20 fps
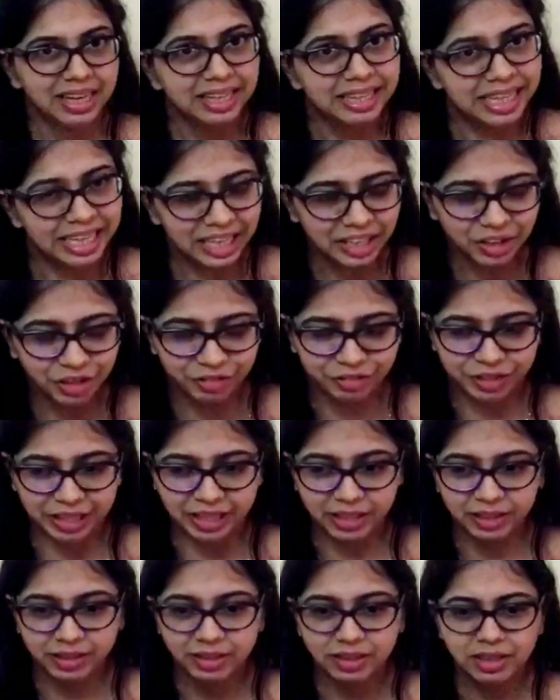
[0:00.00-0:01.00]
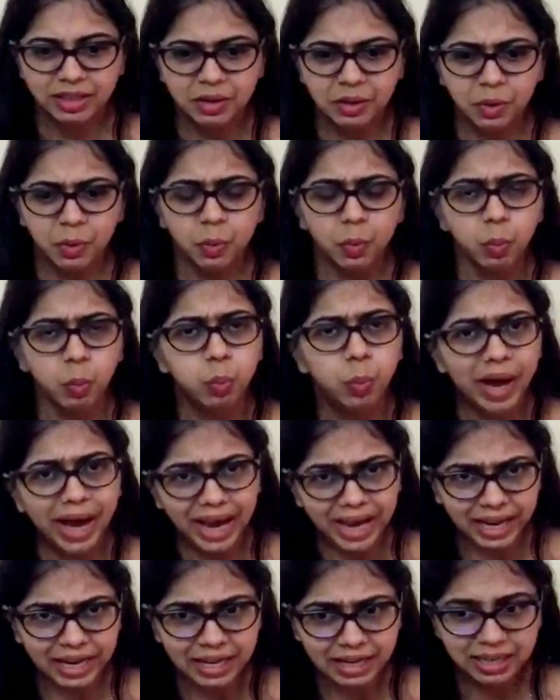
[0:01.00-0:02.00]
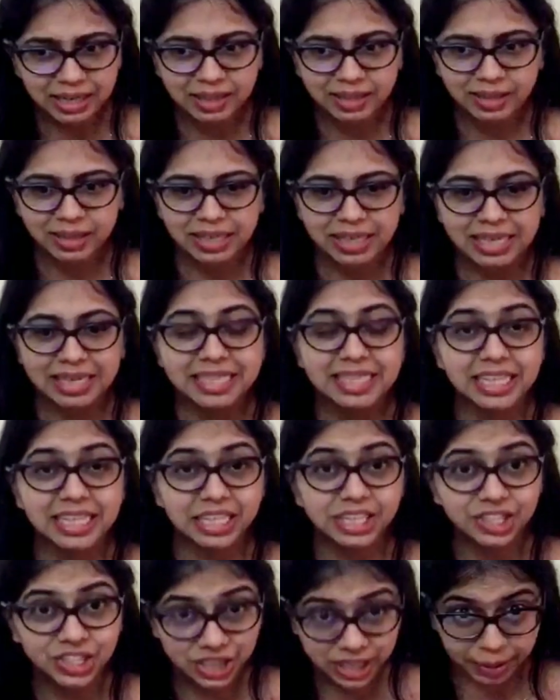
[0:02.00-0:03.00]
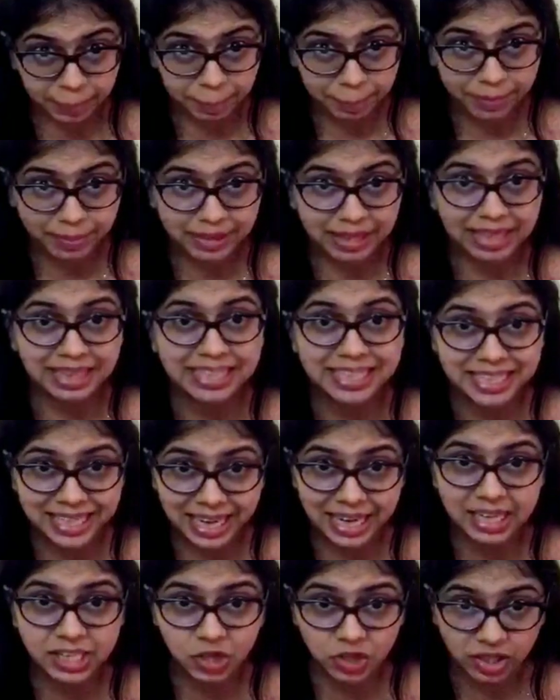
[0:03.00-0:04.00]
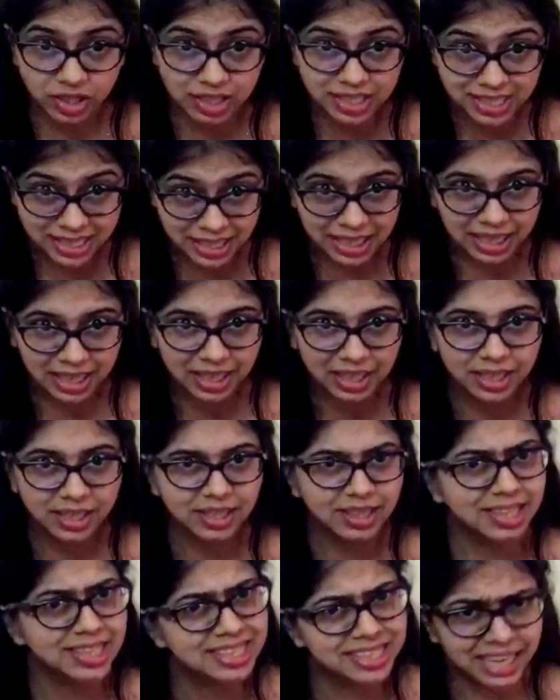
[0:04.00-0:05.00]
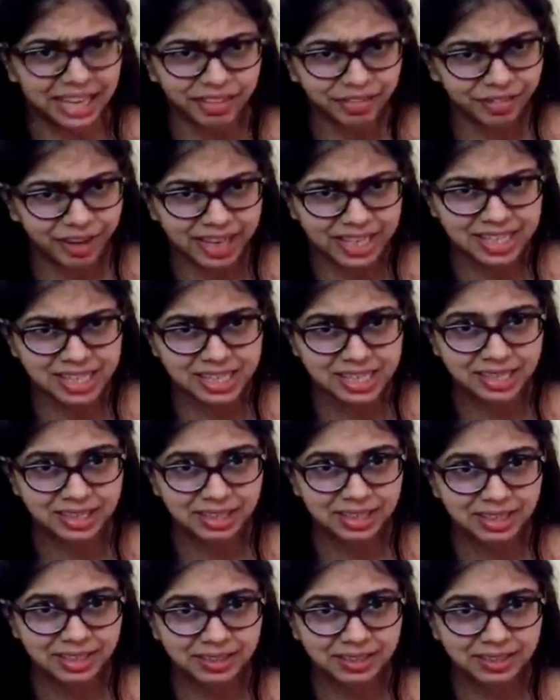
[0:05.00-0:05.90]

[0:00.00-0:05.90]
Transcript: Think of it. Where is the ship that sails on the sea the safest?